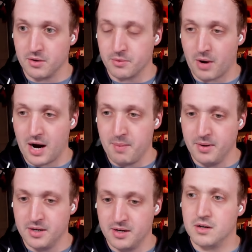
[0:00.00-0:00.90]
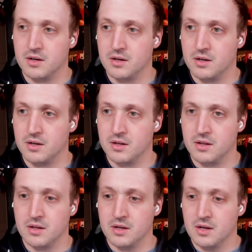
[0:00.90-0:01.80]
and Rob.
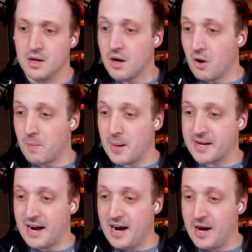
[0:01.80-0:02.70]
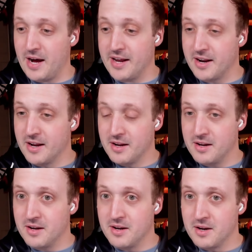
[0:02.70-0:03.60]
Oh my god!
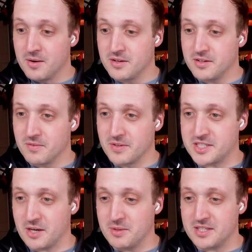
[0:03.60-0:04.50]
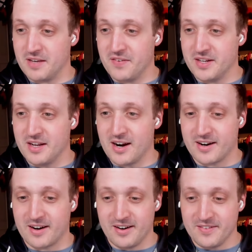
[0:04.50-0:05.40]
When she was even
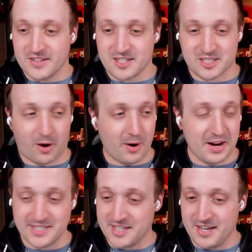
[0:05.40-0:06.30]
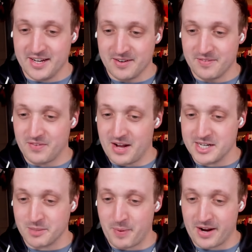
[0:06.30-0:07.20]
younger. This is crazy.
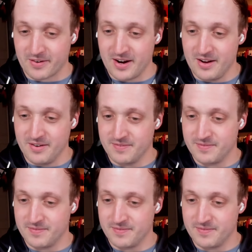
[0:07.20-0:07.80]
Flashback right now.